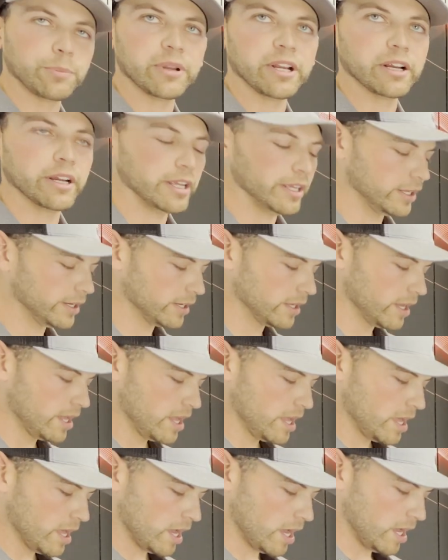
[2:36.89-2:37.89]
period
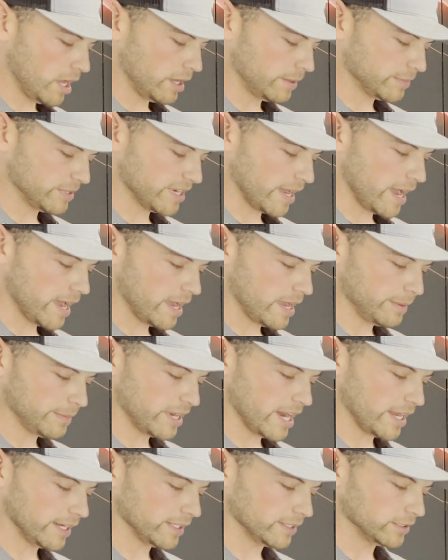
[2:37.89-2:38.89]
time,
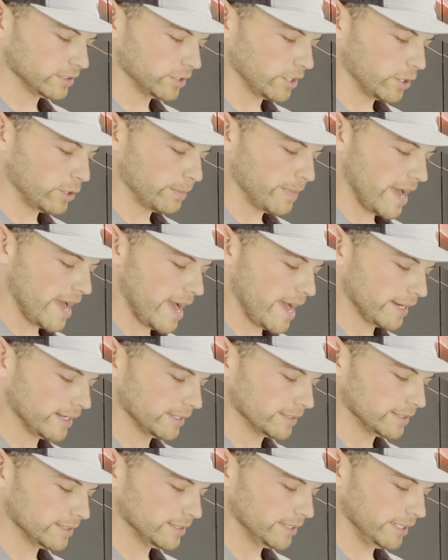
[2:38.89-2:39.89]
and I can go
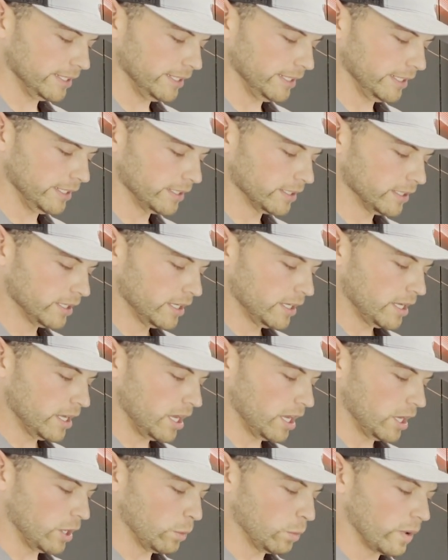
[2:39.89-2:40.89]
back and see
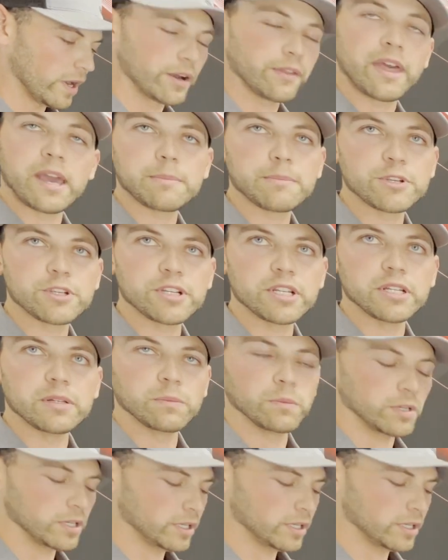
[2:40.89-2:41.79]
where that machine